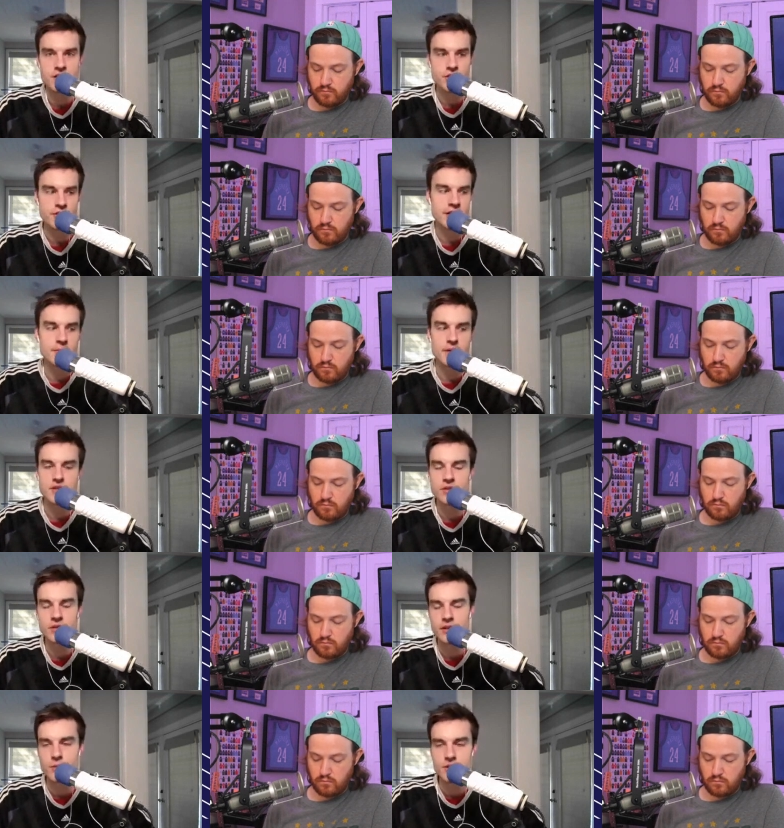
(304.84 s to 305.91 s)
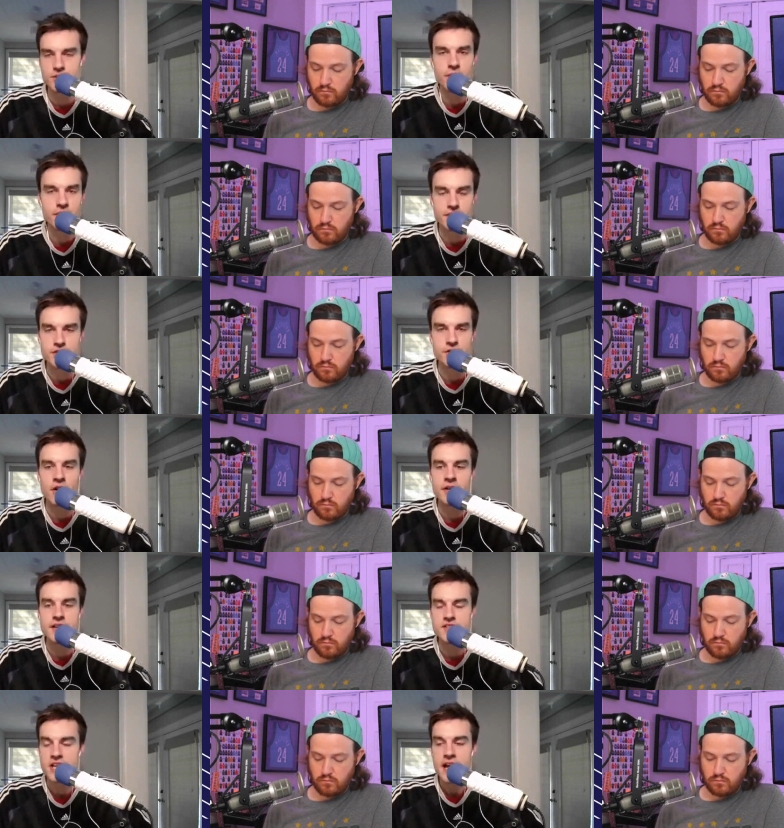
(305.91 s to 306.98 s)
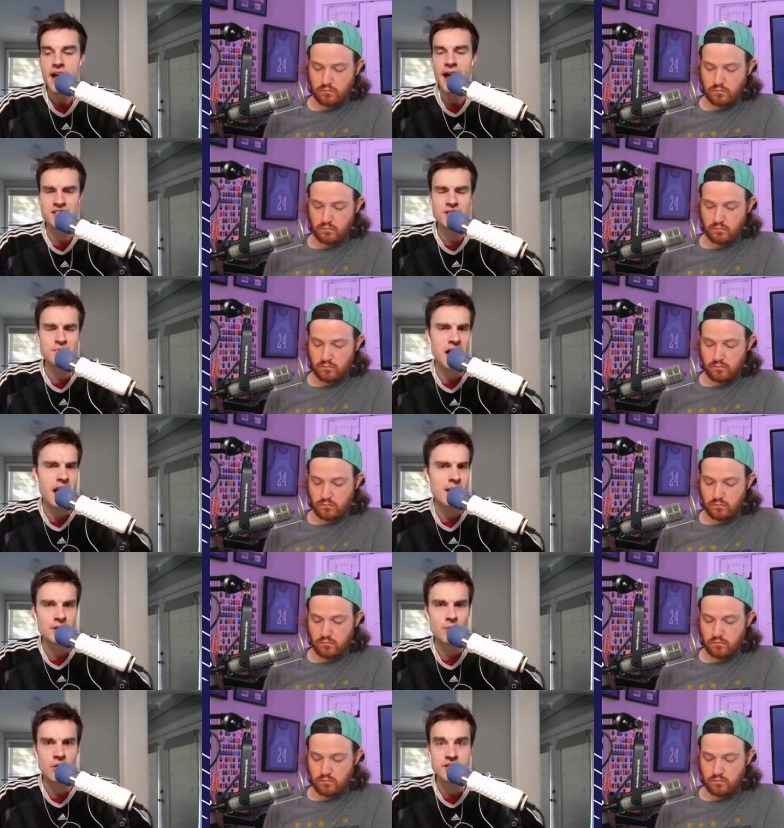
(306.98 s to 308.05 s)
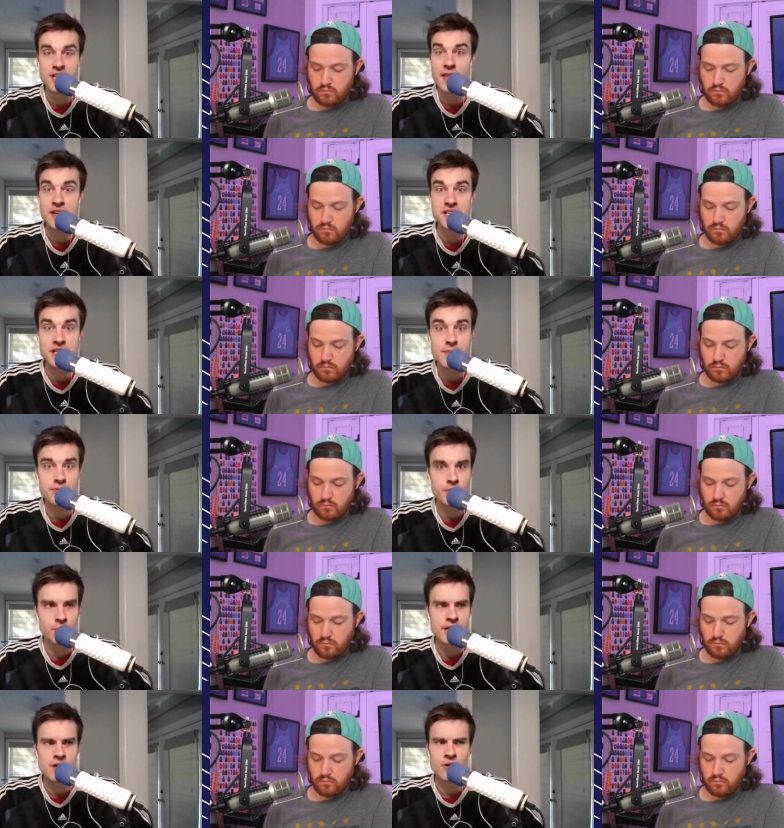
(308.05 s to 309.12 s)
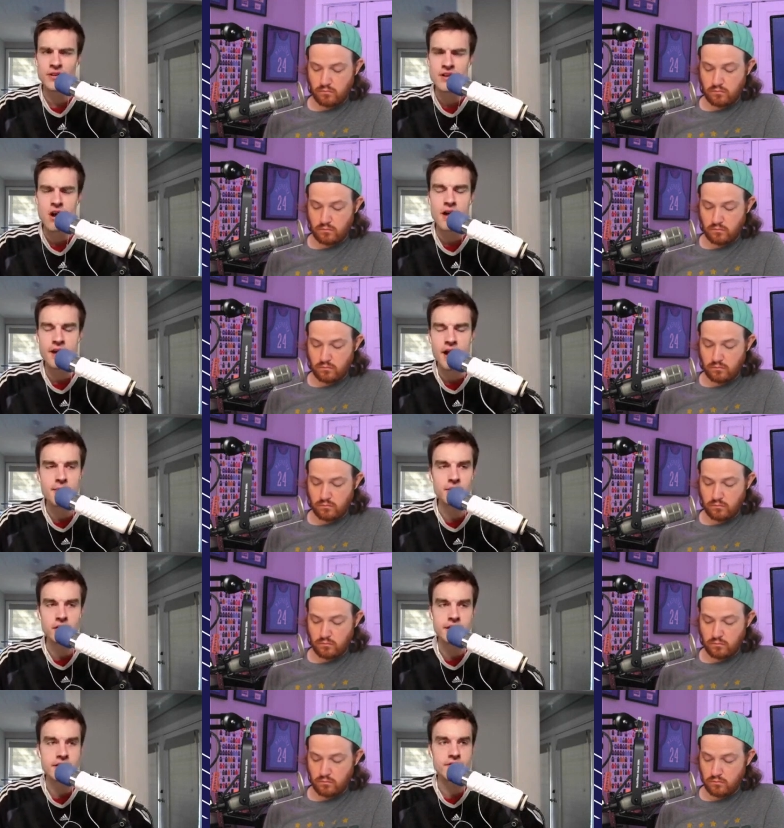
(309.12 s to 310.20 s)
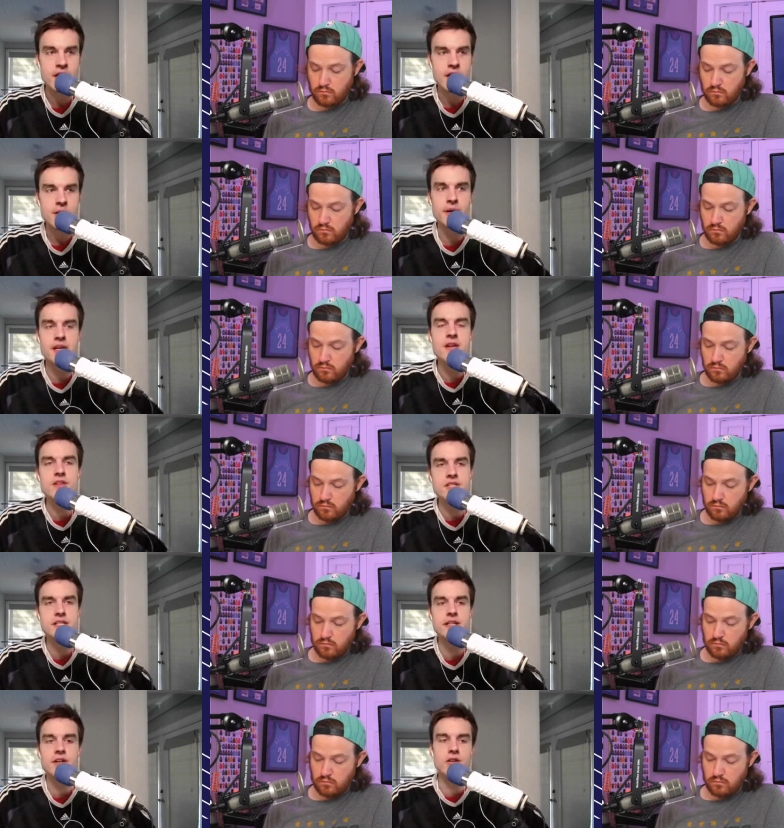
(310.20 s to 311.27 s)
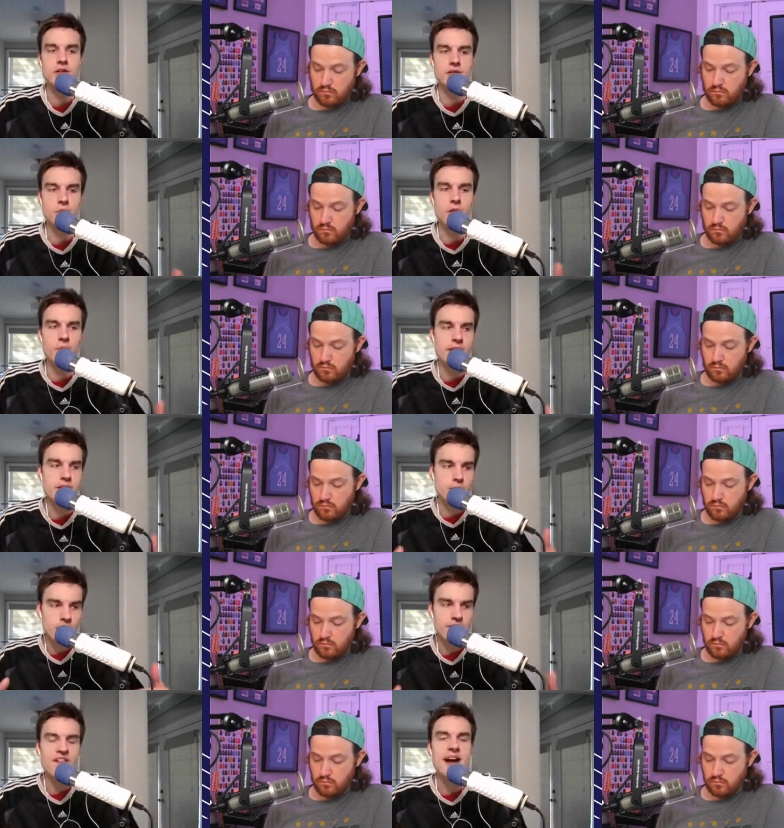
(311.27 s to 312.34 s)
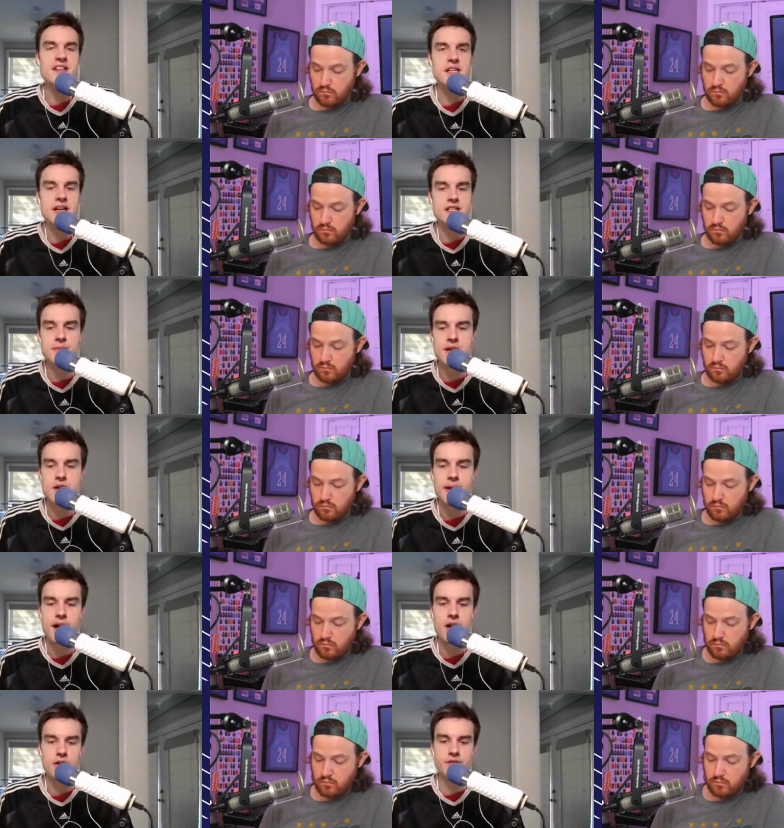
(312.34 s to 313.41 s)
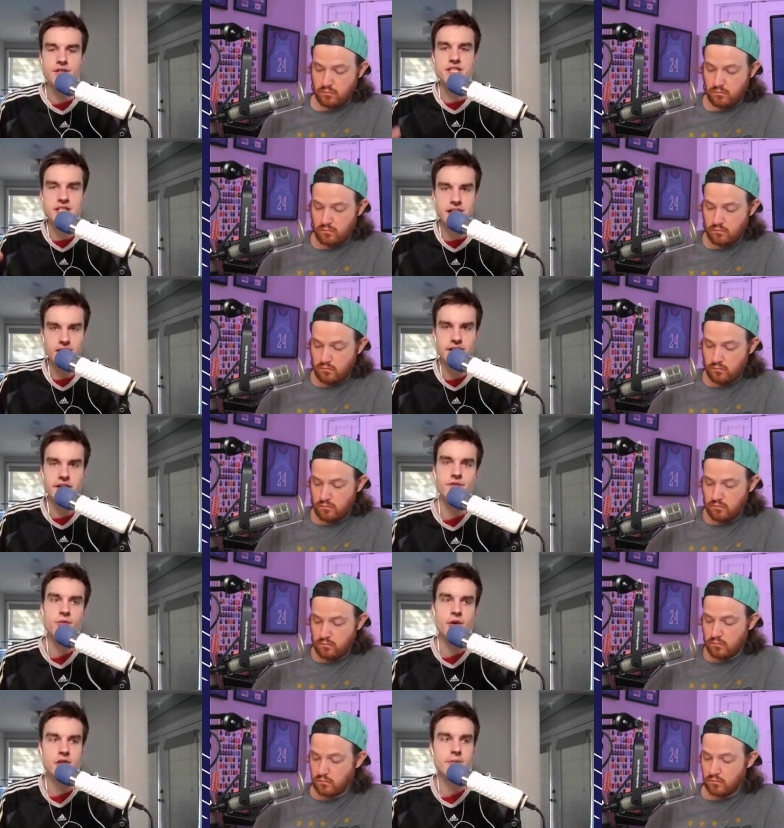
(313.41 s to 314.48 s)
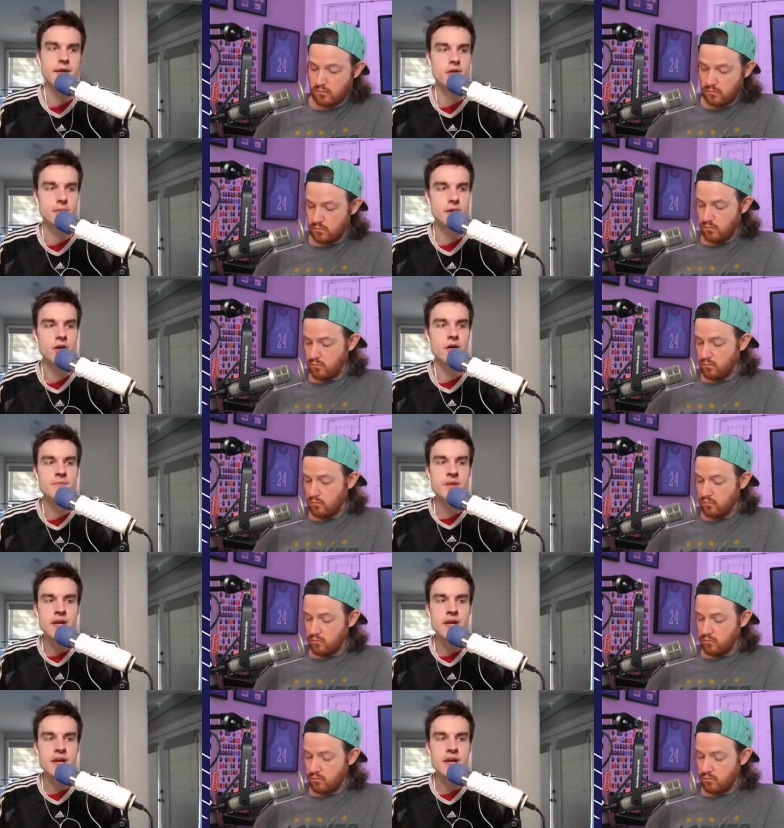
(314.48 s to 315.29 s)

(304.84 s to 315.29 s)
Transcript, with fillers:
Speaker 1: shooting, but it certainly wasn't one of his strongest. Had some timely ones, had the deep three early on, I believe. But even still, what fascinates me about the ceiling of one LaMelo Ball,